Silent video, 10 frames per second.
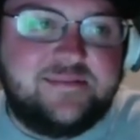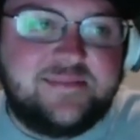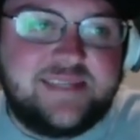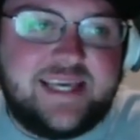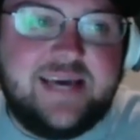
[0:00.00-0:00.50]

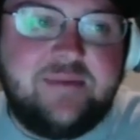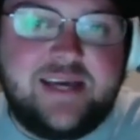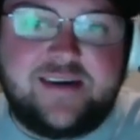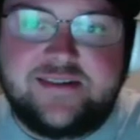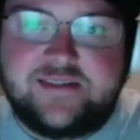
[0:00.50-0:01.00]
Cam
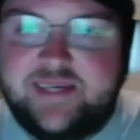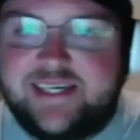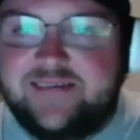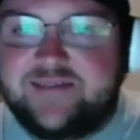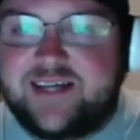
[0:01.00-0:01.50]
Akers.
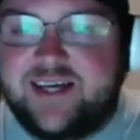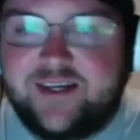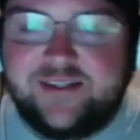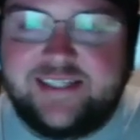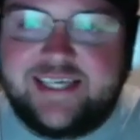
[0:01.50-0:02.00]
Speaking of Todd
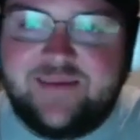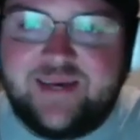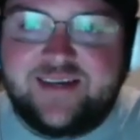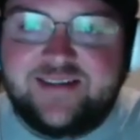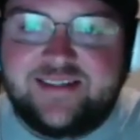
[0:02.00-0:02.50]
Gurley, Cam
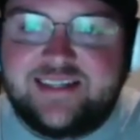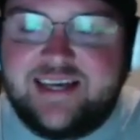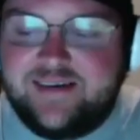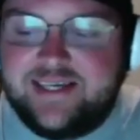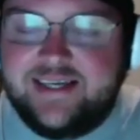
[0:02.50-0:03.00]
Akers is
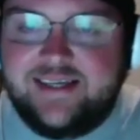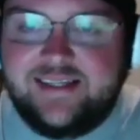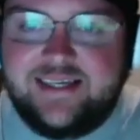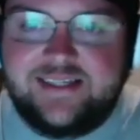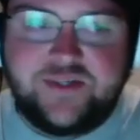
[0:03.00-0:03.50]
now in
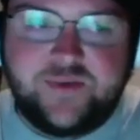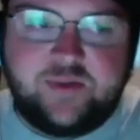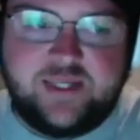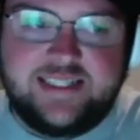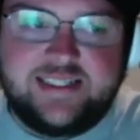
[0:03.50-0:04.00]
LA to
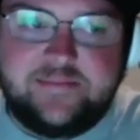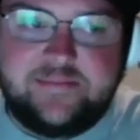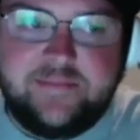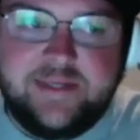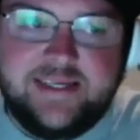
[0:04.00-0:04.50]
replace him.
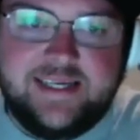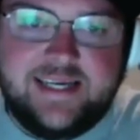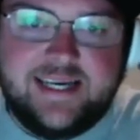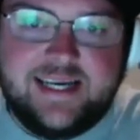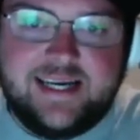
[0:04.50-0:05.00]

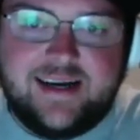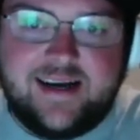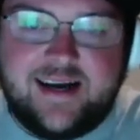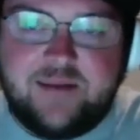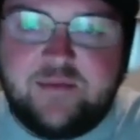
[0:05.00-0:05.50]

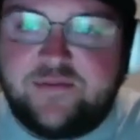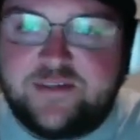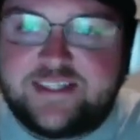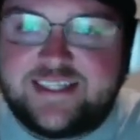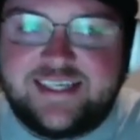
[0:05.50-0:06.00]
I'm a
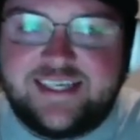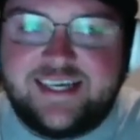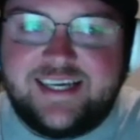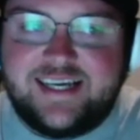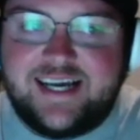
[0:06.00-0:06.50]
Florida State
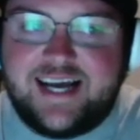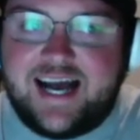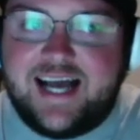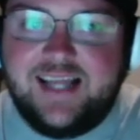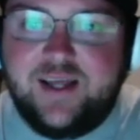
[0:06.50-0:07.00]
guy.
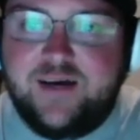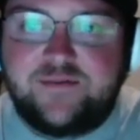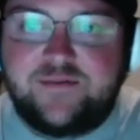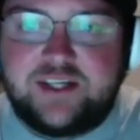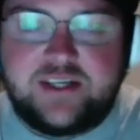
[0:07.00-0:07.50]
I
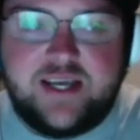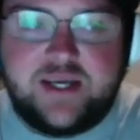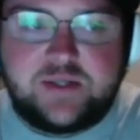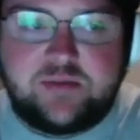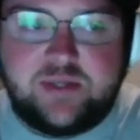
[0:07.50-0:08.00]
loved watching
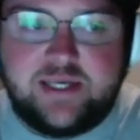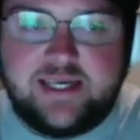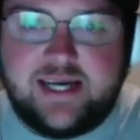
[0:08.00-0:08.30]
Akers play.